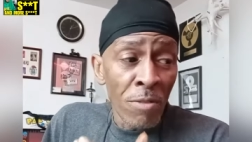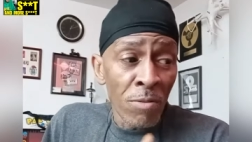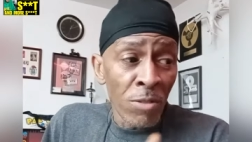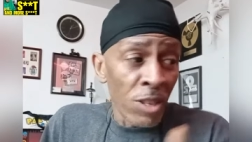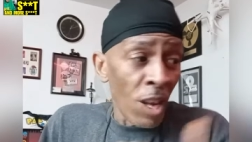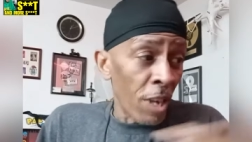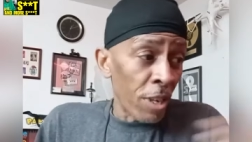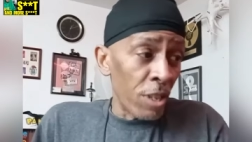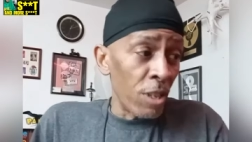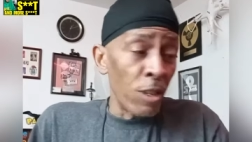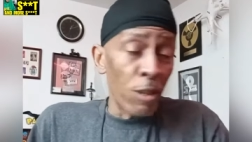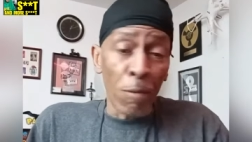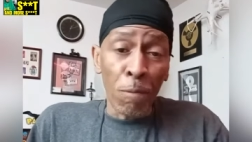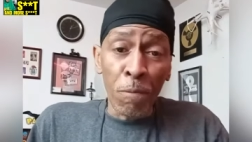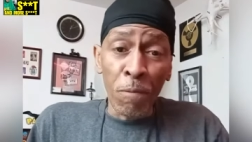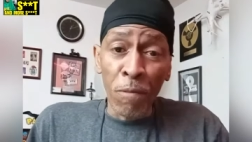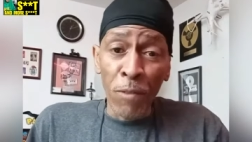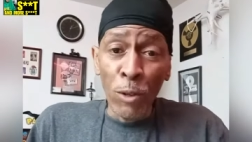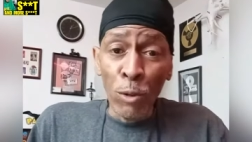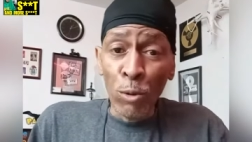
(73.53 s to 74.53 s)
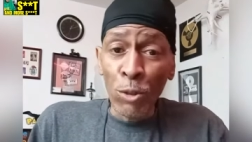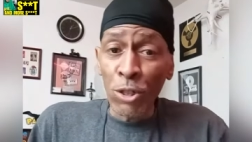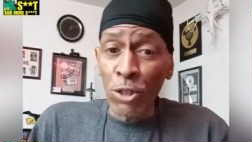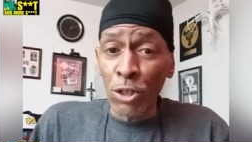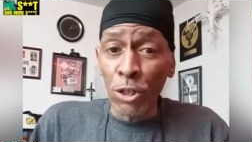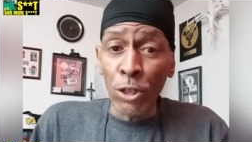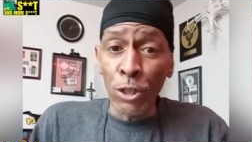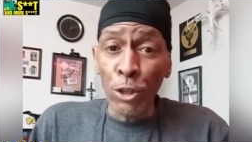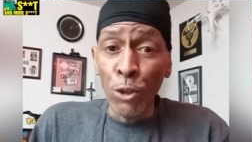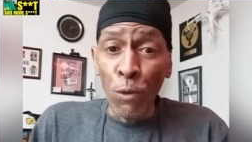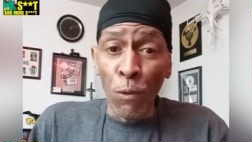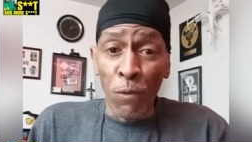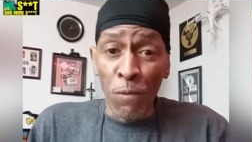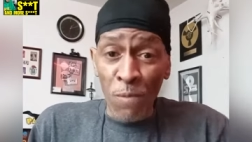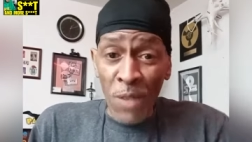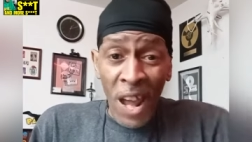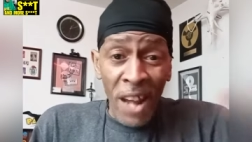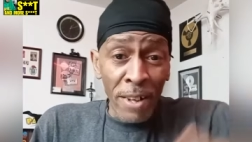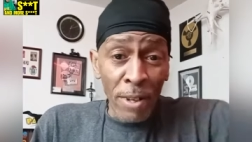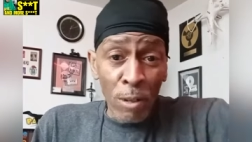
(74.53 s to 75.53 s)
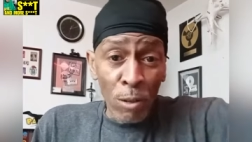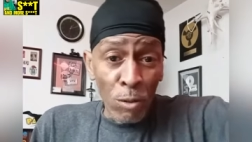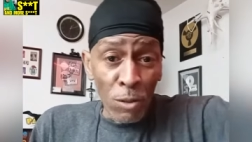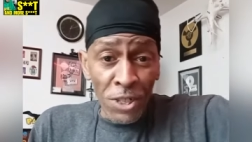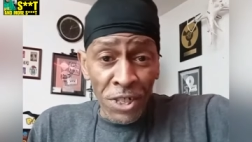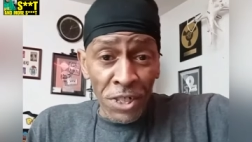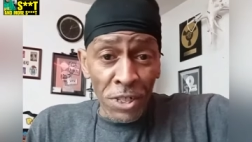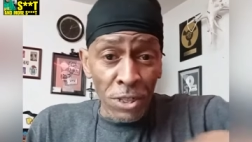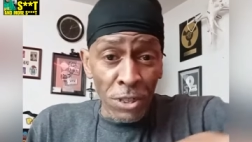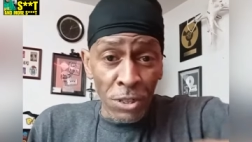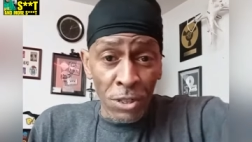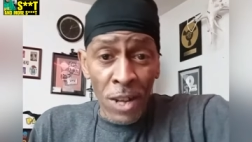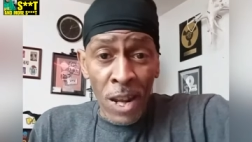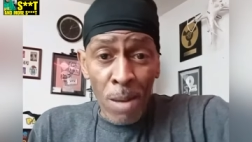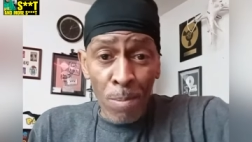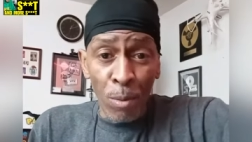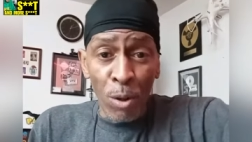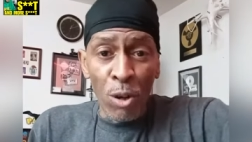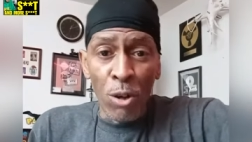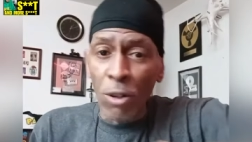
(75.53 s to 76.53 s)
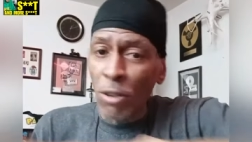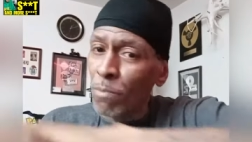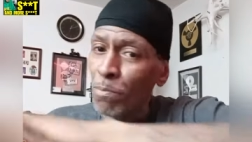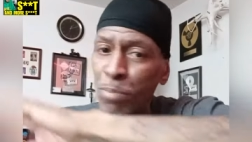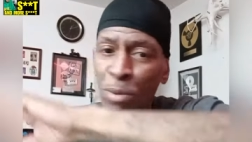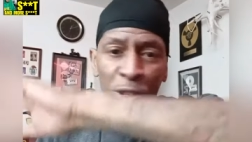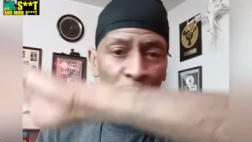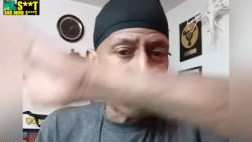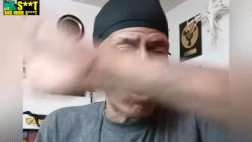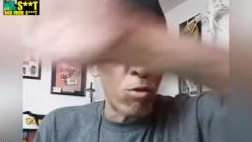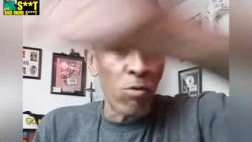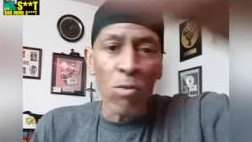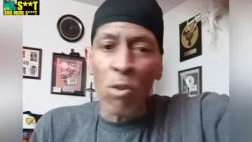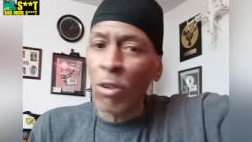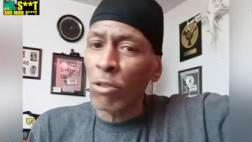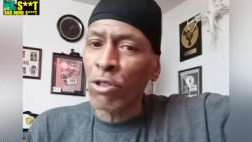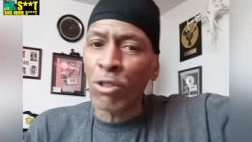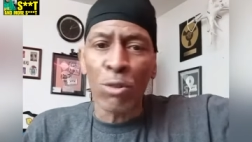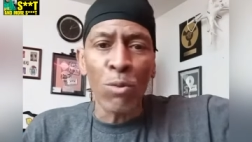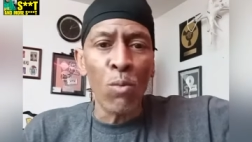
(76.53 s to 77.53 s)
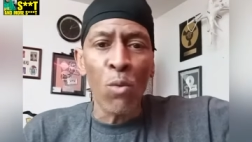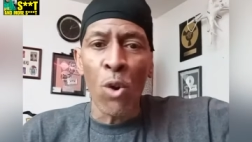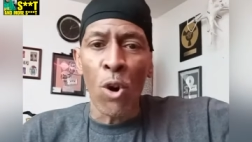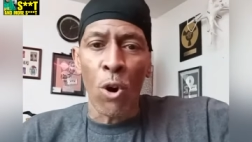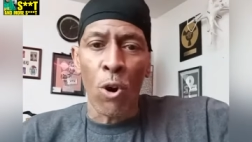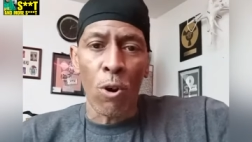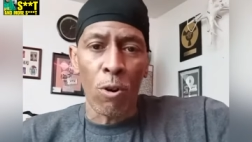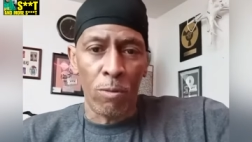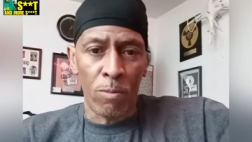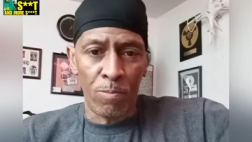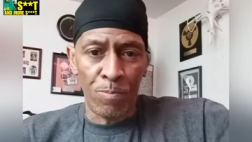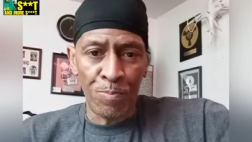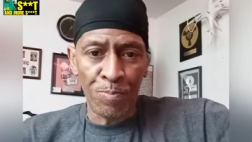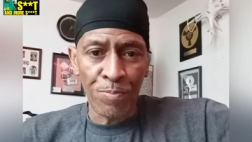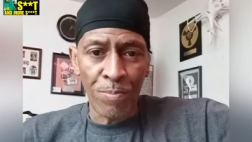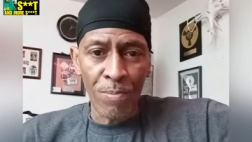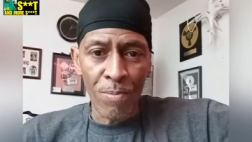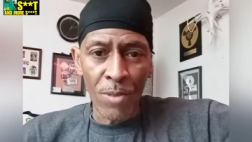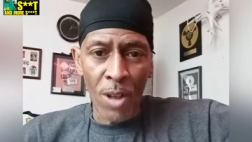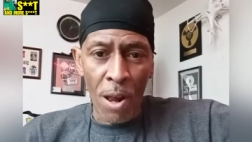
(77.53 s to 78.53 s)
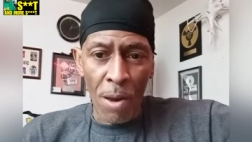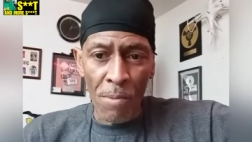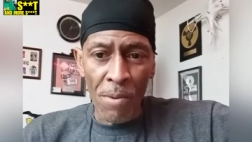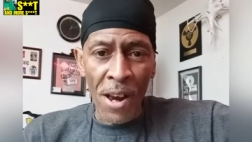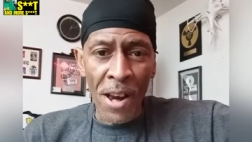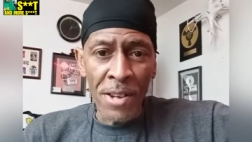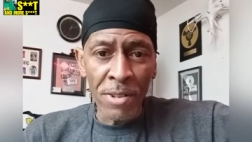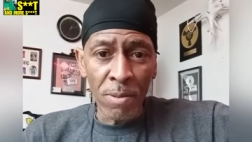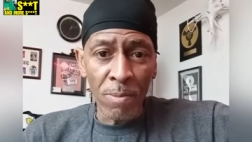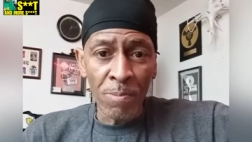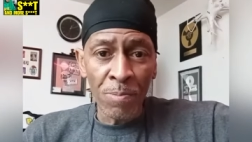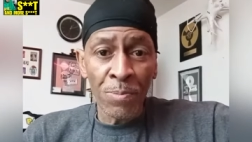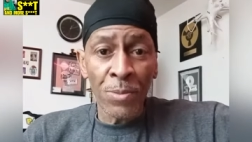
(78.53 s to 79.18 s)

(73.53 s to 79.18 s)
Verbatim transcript: that can influence the youth, not only in the neighborhood, but across the world. All right?